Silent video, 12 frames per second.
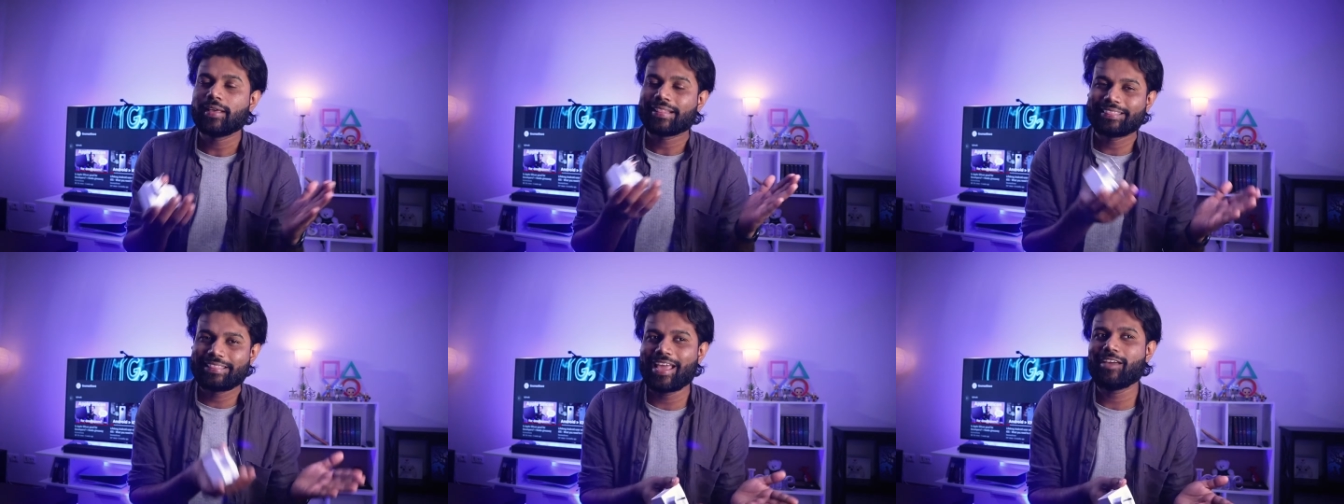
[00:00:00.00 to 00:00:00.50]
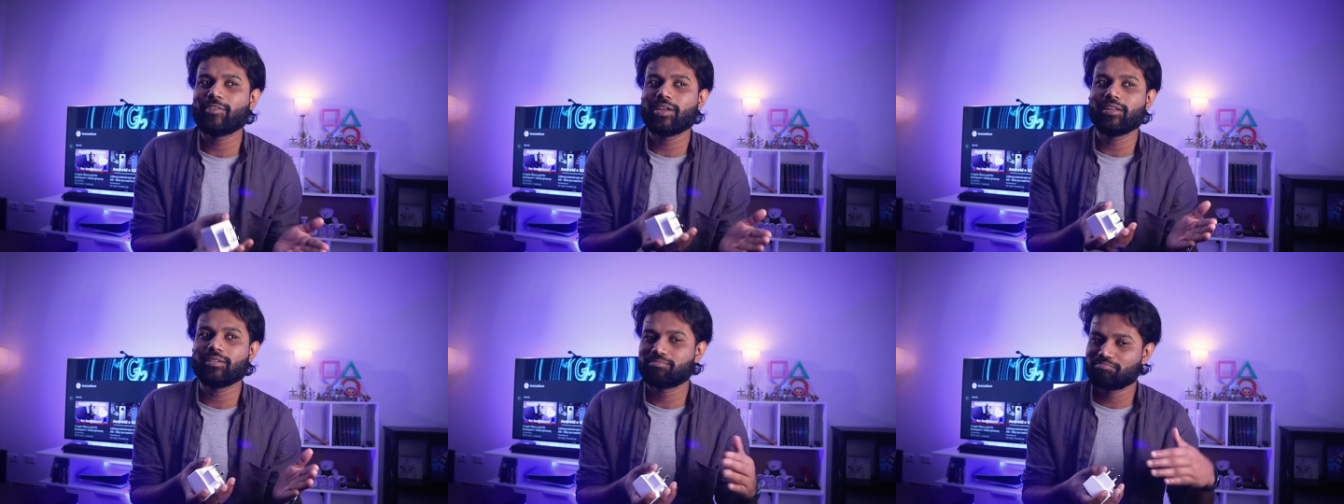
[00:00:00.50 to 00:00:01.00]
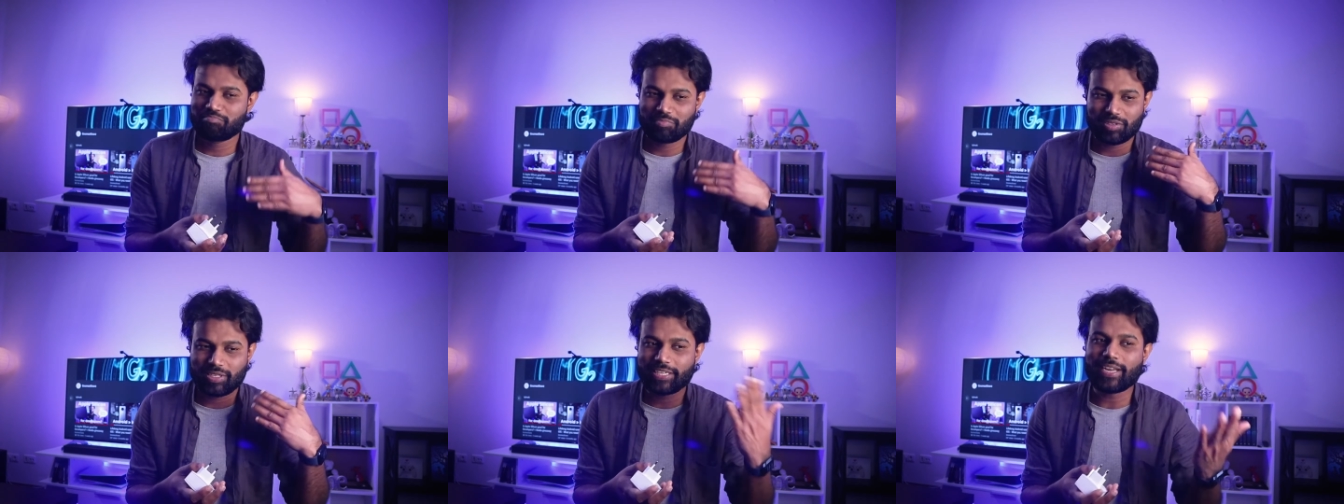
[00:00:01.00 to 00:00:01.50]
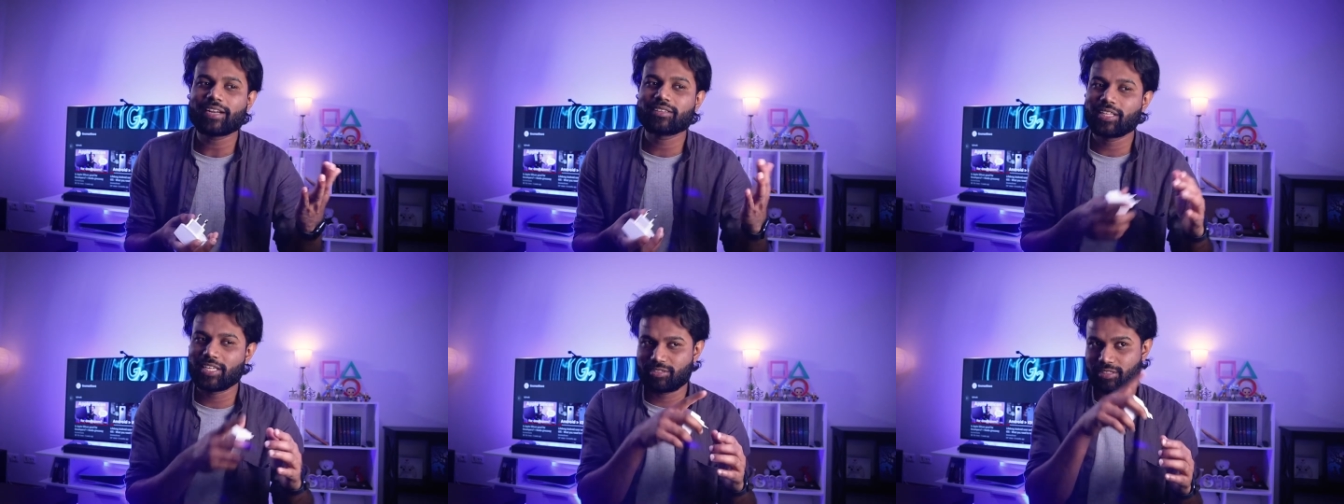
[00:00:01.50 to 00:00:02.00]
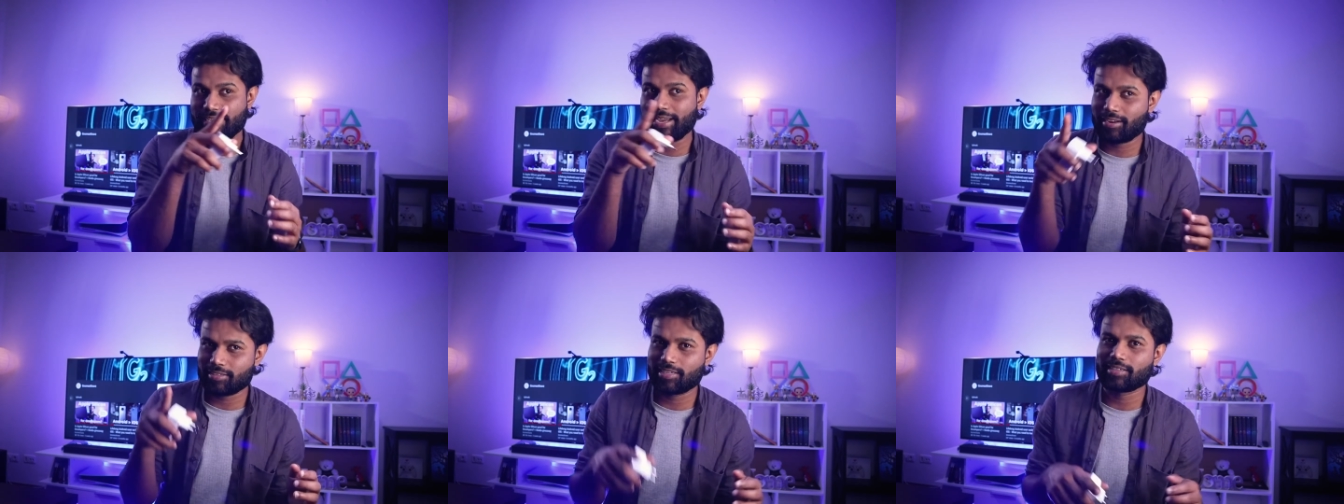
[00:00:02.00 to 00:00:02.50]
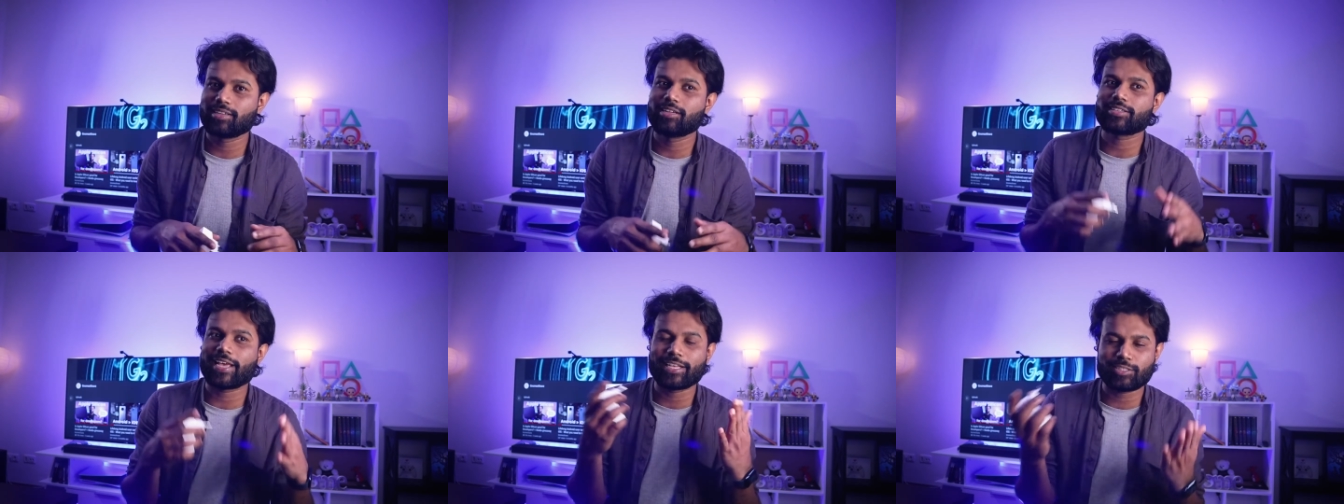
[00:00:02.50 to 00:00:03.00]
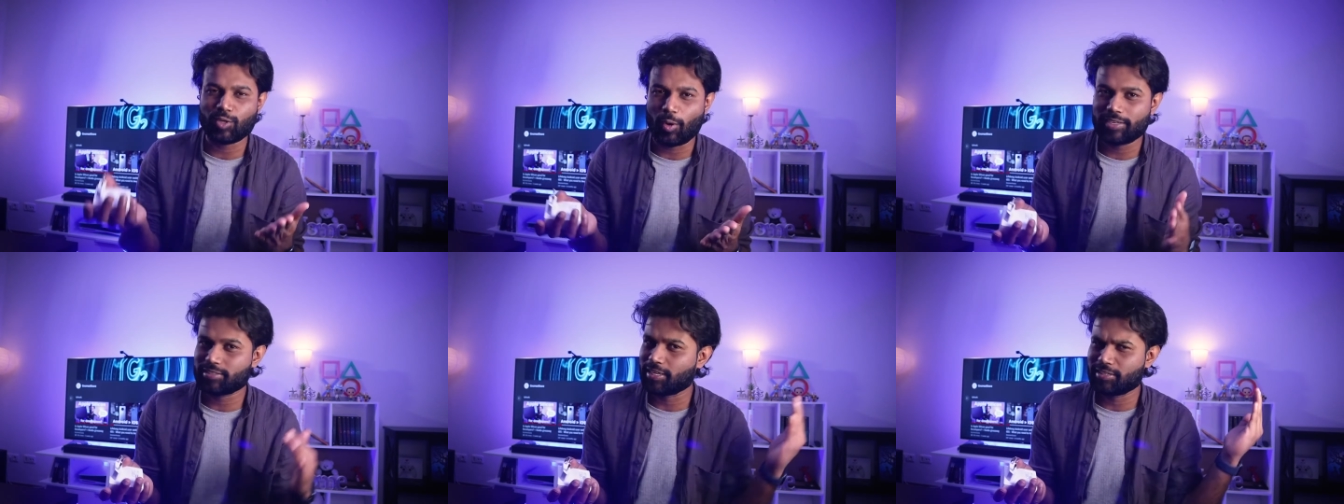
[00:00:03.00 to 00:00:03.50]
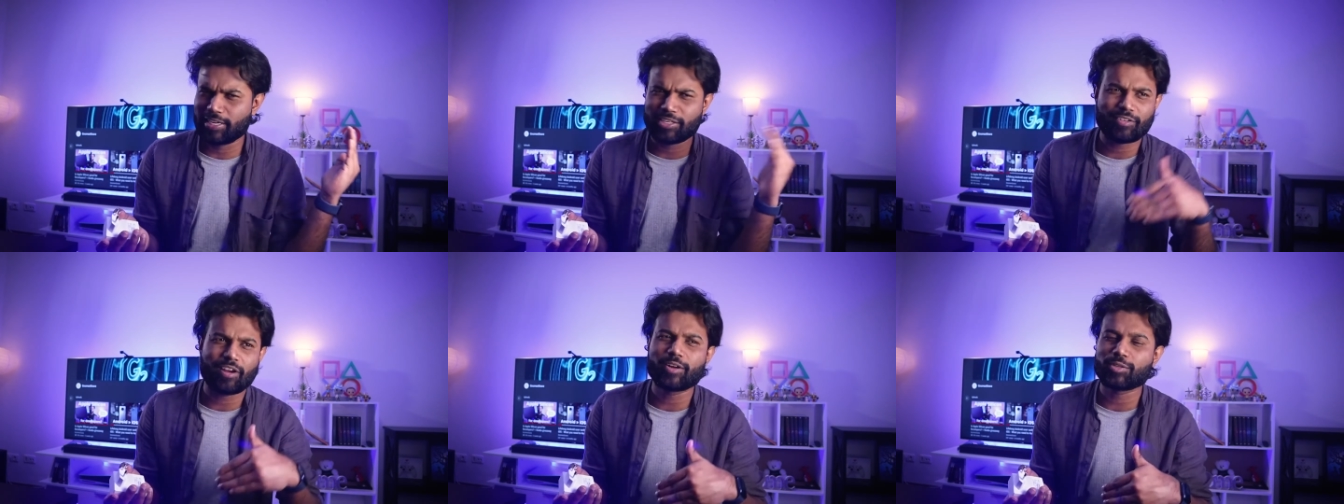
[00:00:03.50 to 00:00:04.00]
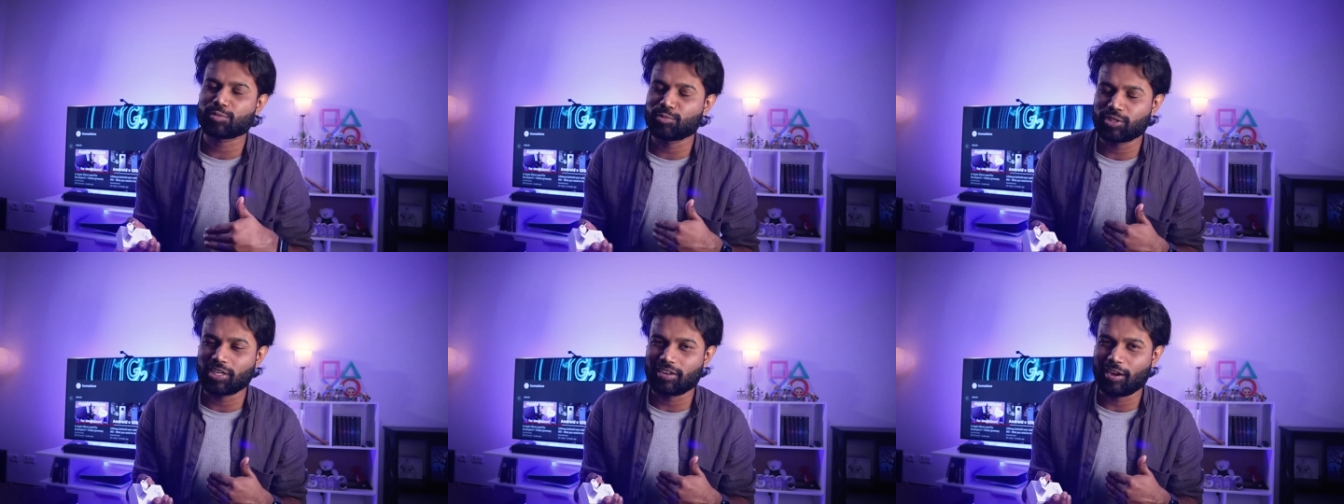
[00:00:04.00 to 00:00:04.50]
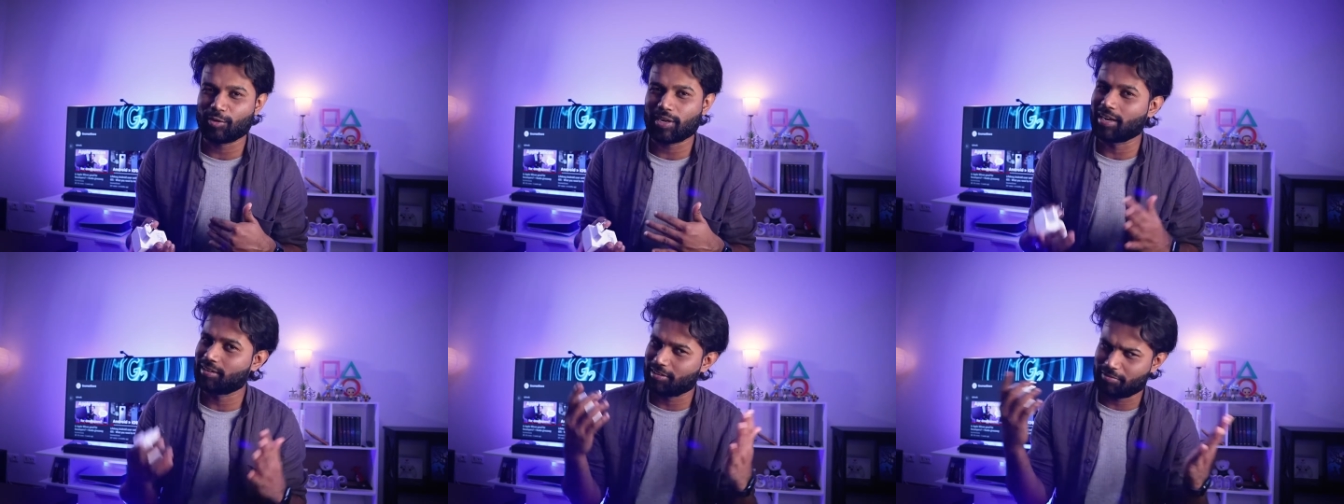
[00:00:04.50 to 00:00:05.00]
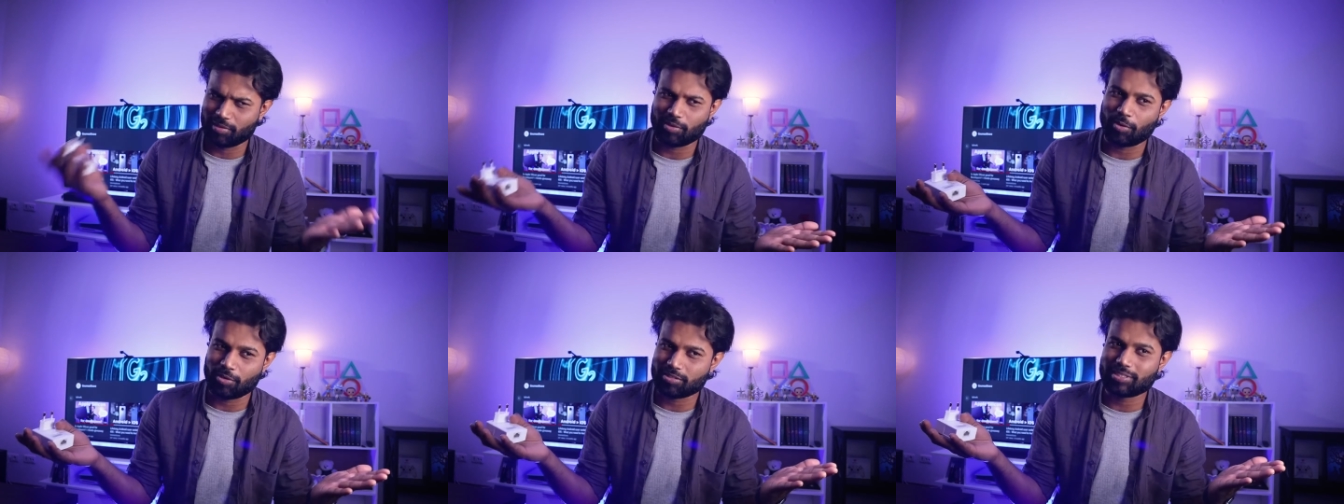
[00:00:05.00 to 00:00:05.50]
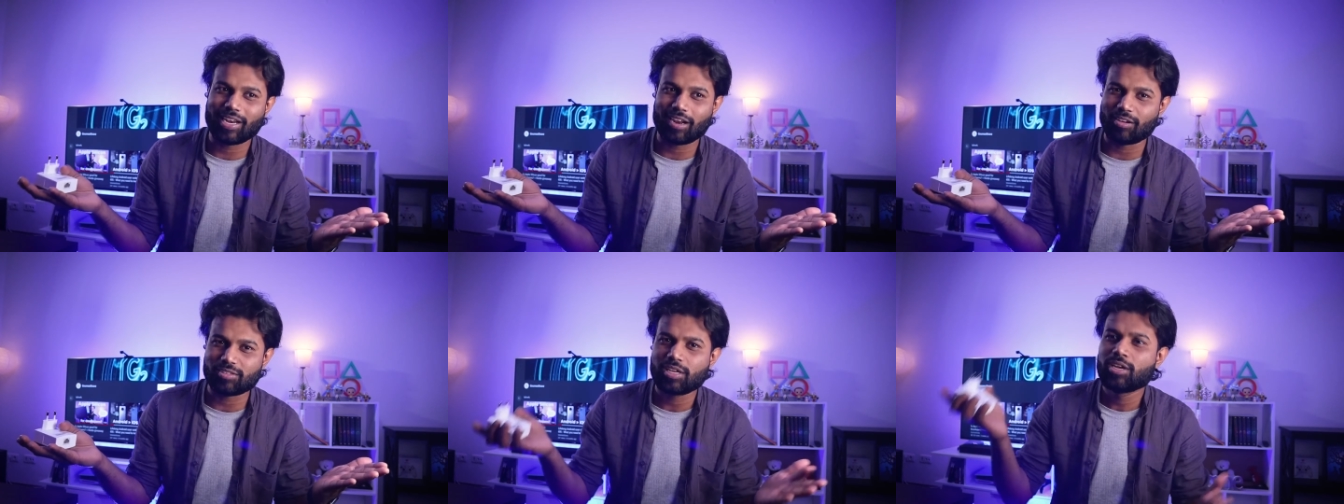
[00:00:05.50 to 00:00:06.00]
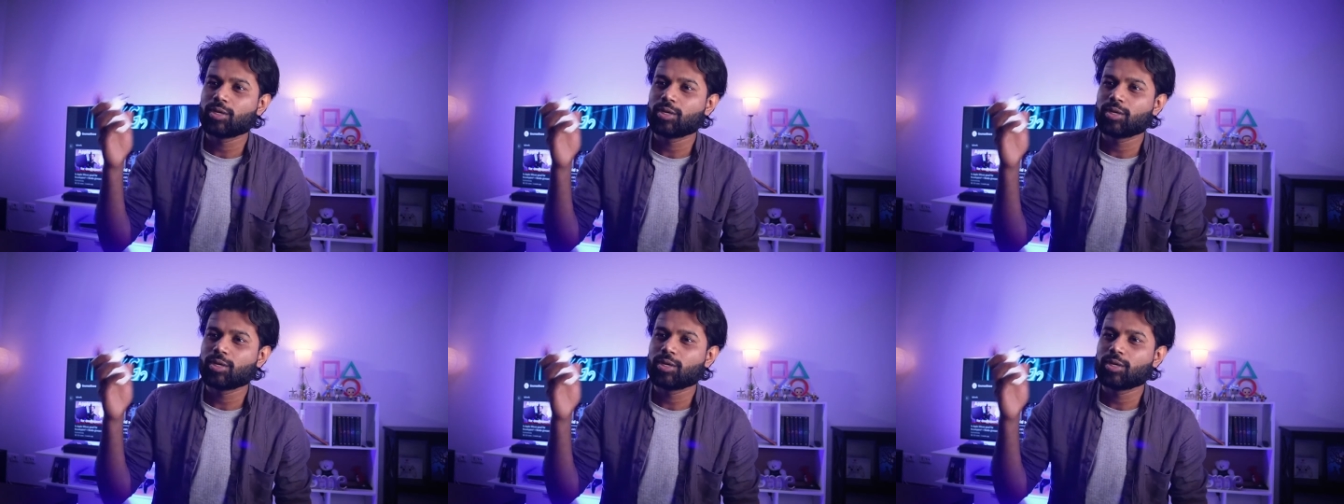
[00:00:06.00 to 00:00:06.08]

they will detect these data signals as noise and then try to smoothen it out, and it will cause data loss.